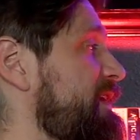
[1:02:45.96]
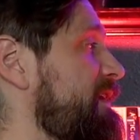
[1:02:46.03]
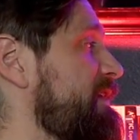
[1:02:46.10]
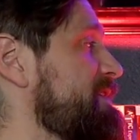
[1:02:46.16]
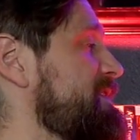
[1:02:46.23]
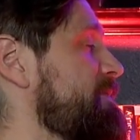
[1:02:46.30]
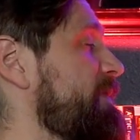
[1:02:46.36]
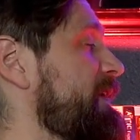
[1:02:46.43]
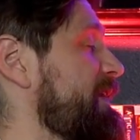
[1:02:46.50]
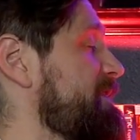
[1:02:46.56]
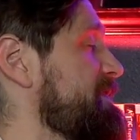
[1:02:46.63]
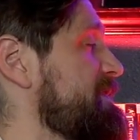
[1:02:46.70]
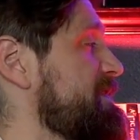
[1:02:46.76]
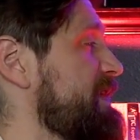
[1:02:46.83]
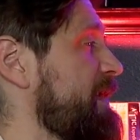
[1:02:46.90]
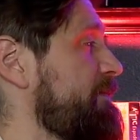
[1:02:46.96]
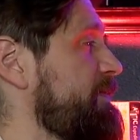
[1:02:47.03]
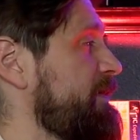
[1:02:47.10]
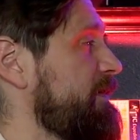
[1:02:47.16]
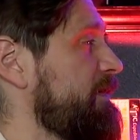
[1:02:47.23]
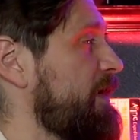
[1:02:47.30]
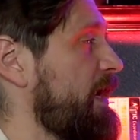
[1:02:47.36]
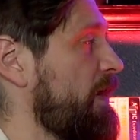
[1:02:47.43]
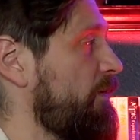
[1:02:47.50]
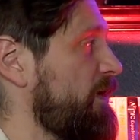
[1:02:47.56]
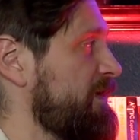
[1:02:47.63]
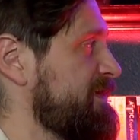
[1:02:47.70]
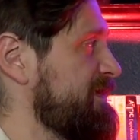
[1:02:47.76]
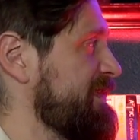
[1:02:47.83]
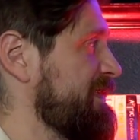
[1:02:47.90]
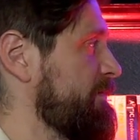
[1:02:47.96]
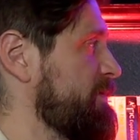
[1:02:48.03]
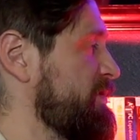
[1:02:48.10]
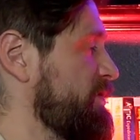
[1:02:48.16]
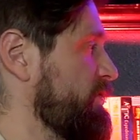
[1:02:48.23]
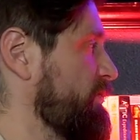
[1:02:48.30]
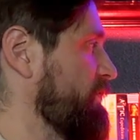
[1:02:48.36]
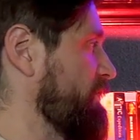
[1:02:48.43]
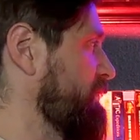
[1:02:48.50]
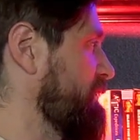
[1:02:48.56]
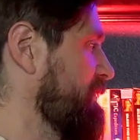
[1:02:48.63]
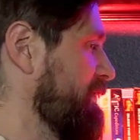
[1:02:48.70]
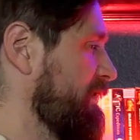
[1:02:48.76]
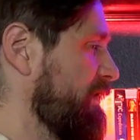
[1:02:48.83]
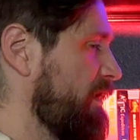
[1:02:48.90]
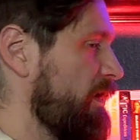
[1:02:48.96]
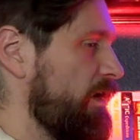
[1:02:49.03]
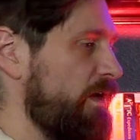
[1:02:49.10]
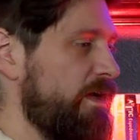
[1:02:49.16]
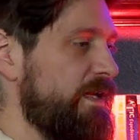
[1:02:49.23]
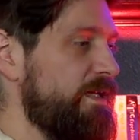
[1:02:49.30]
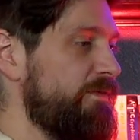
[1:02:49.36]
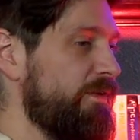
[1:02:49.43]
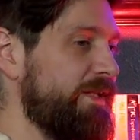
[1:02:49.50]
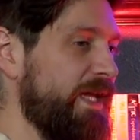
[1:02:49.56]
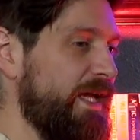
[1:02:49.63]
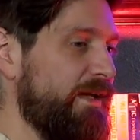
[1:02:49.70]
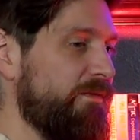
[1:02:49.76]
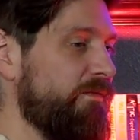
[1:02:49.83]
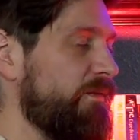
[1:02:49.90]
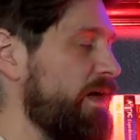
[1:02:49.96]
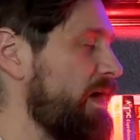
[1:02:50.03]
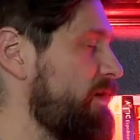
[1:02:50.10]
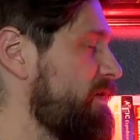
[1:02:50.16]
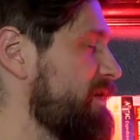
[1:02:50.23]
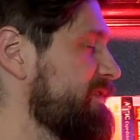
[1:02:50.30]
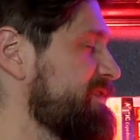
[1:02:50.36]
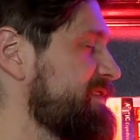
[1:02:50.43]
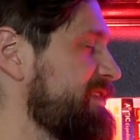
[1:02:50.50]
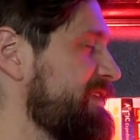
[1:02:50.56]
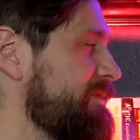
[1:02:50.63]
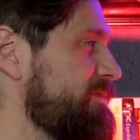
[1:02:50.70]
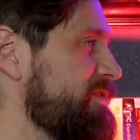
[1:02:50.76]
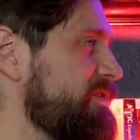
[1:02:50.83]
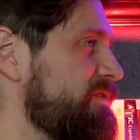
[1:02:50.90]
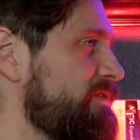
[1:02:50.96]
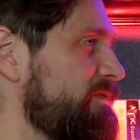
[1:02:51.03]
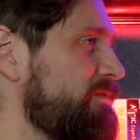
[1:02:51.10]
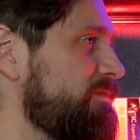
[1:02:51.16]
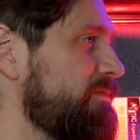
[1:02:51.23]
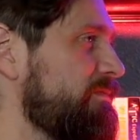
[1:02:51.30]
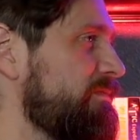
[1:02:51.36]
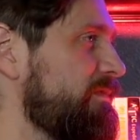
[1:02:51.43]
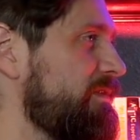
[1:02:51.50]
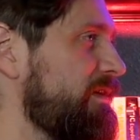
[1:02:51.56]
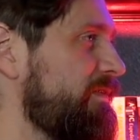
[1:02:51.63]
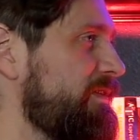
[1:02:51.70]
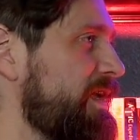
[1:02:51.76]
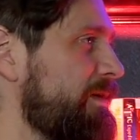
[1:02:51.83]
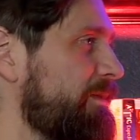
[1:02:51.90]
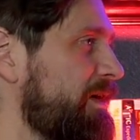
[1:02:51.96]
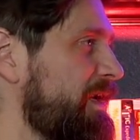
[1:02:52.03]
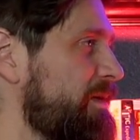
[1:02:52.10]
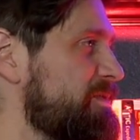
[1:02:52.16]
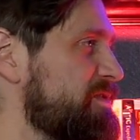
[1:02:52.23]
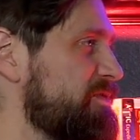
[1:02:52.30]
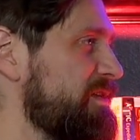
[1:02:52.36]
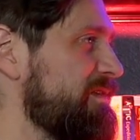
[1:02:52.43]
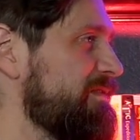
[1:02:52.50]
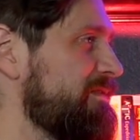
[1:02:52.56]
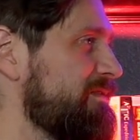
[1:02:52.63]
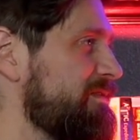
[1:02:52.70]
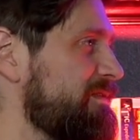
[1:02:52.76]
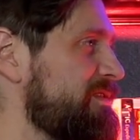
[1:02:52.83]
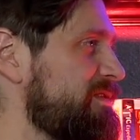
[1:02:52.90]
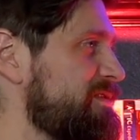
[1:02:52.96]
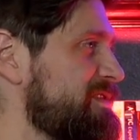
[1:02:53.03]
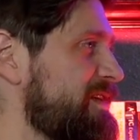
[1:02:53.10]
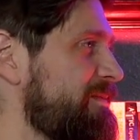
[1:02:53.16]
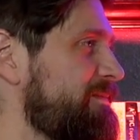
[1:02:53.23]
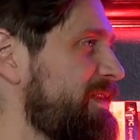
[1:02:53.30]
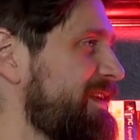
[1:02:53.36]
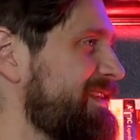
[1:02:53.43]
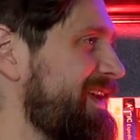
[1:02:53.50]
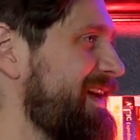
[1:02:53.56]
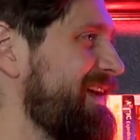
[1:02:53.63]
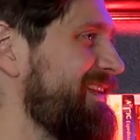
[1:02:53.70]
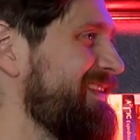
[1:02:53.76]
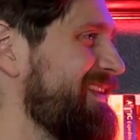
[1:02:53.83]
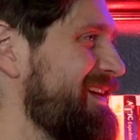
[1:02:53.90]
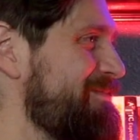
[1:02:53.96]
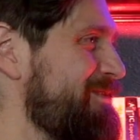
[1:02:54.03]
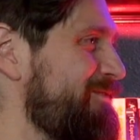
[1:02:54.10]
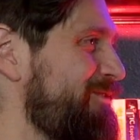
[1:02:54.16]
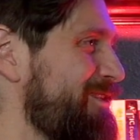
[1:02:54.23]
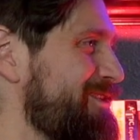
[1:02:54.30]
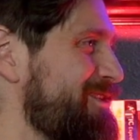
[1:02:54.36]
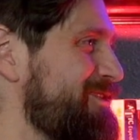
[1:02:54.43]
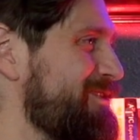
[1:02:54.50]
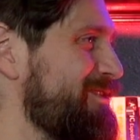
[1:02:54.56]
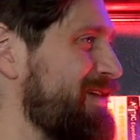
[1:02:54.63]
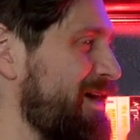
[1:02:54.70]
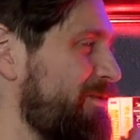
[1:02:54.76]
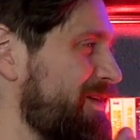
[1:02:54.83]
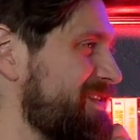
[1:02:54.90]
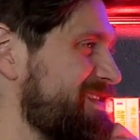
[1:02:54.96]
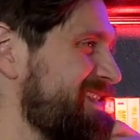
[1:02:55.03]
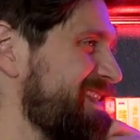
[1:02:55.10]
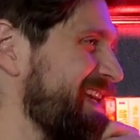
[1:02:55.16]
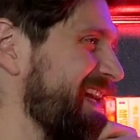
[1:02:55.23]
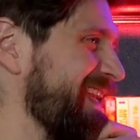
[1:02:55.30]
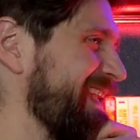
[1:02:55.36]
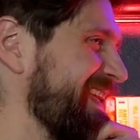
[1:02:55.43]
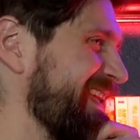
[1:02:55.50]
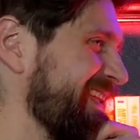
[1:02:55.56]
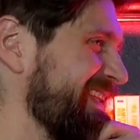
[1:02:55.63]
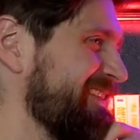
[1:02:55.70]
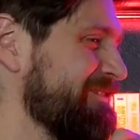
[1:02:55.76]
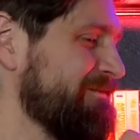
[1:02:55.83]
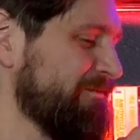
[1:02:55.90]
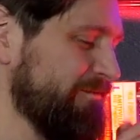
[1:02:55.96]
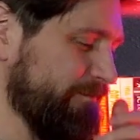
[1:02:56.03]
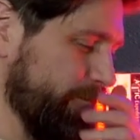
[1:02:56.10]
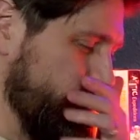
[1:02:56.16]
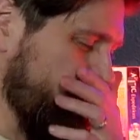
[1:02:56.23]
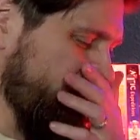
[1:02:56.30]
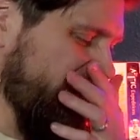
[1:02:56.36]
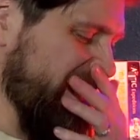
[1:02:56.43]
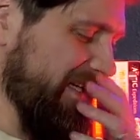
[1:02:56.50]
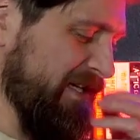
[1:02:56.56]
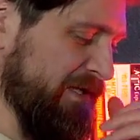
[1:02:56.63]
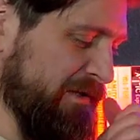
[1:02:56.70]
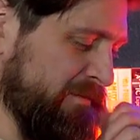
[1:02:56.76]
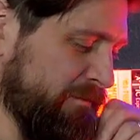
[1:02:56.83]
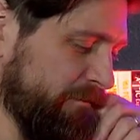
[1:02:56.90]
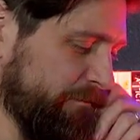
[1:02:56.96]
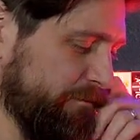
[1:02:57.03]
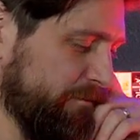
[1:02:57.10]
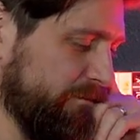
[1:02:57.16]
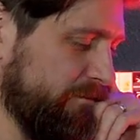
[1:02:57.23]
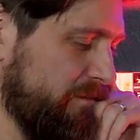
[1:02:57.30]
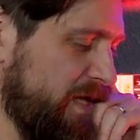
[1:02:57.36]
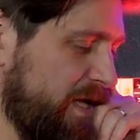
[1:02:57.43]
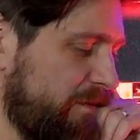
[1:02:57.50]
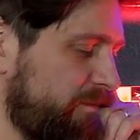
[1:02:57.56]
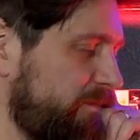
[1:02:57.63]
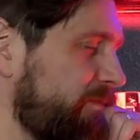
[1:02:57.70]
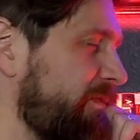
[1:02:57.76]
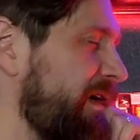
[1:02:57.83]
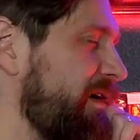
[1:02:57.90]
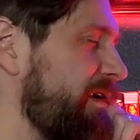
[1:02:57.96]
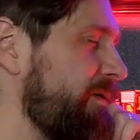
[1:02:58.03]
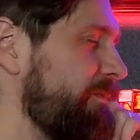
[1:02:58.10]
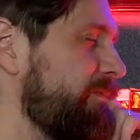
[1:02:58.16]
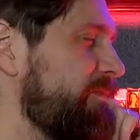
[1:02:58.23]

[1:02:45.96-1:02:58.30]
take on someone else's IP. I want to see him do an Evil Dead. I want to see him do Nightmare on Elm Street. Do something like that. That'd be fun to do. I want to see that. Yeah, I don't know.